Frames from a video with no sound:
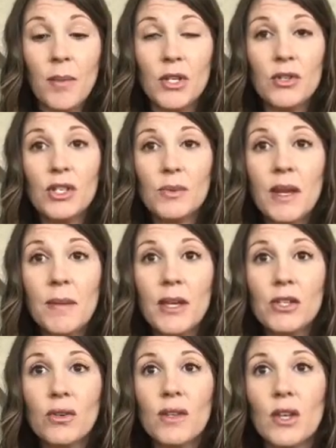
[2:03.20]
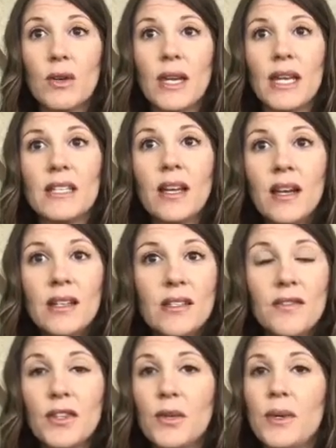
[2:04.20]
But you just want to make sure that you're getting tons
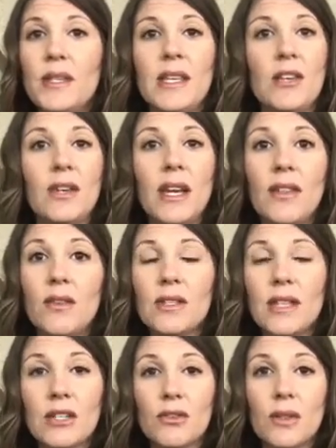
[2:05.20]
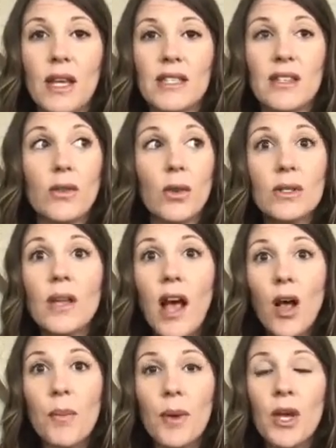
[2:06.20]
of fluids and you're getting those electrolytes, and those will
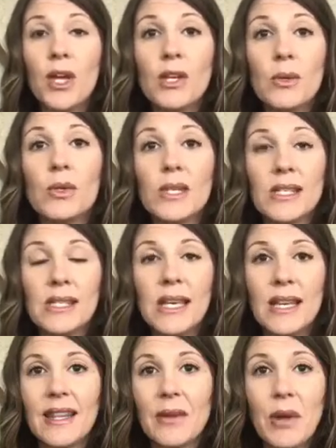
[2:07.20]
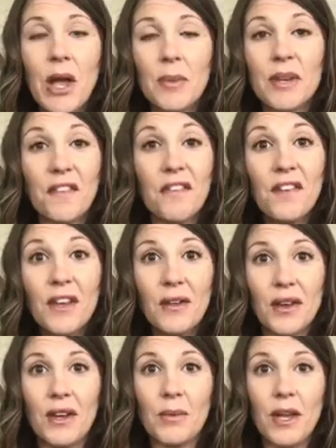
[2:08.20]
help you succeed, and they will help you to
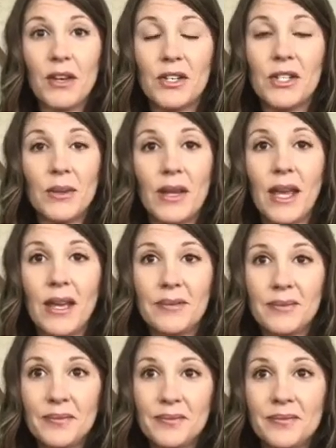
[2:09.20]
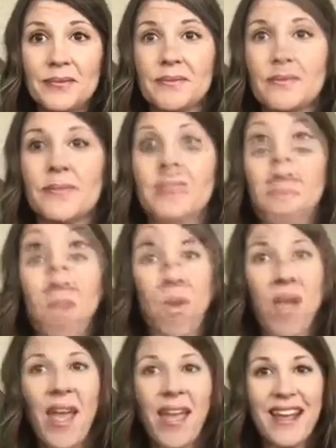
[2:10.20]
feel good while you're doing it.
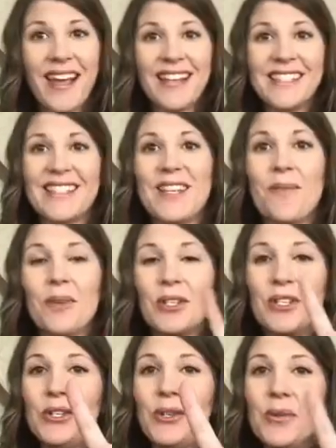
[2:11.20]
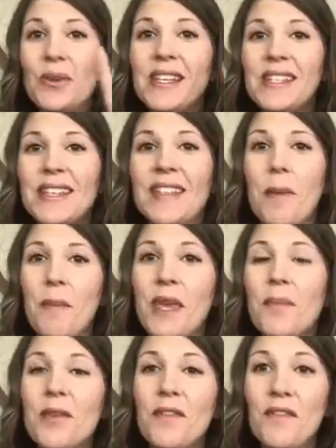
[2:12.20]
Okay guys, the number 2 reason that
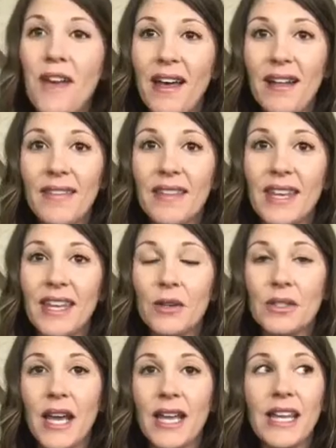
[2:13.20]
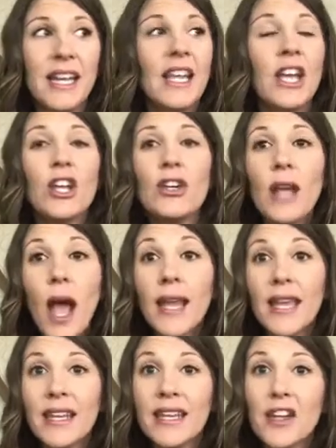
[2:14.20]
people fail at the keto diet, you're not
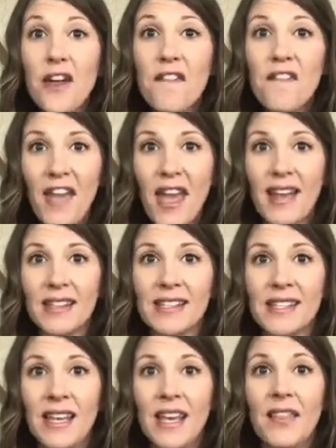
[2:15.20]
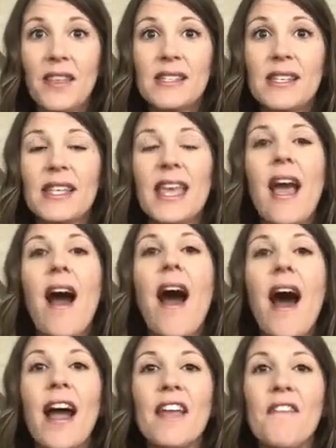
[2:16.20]
getting enough fats. This is a
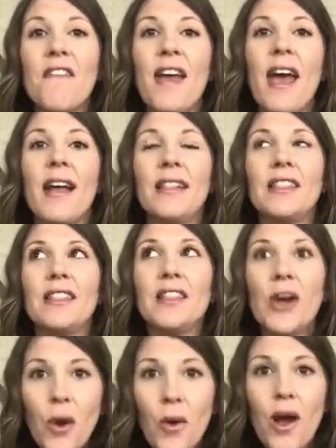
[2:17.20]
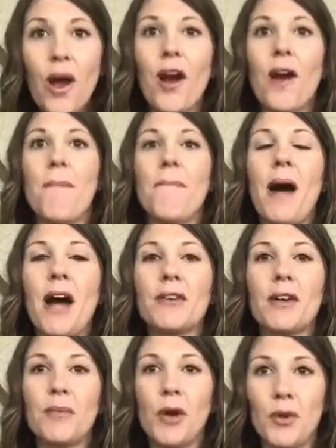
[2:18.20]
high fat, low carb,
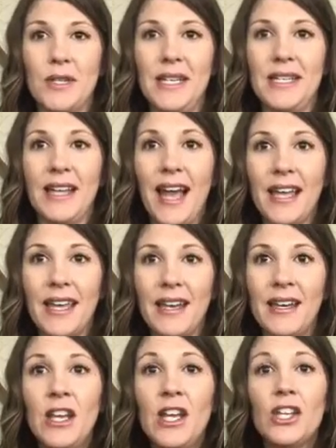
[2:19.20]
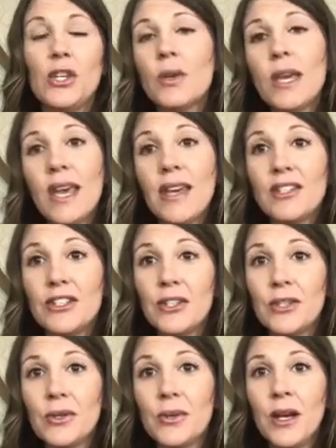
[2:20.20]
moderate protein diet. You can't
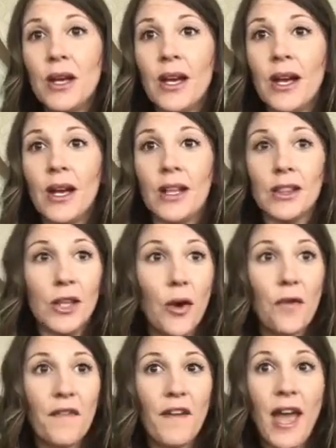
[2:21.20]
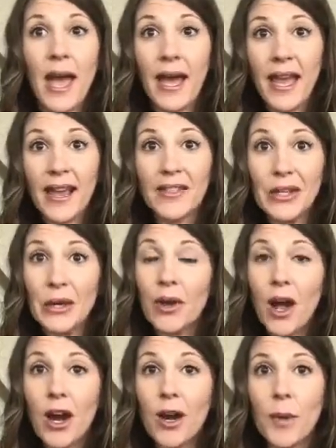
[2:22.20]
do low fat and low
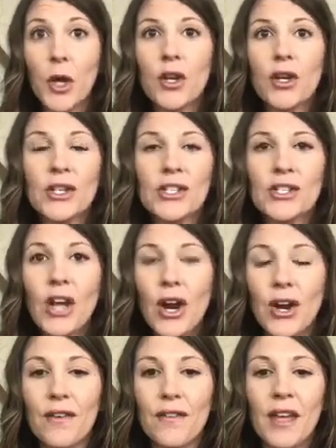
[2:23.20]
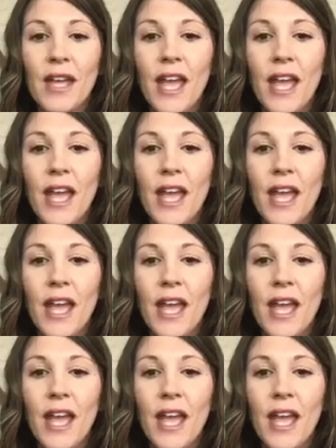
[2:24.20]
carb or you're gonna starve.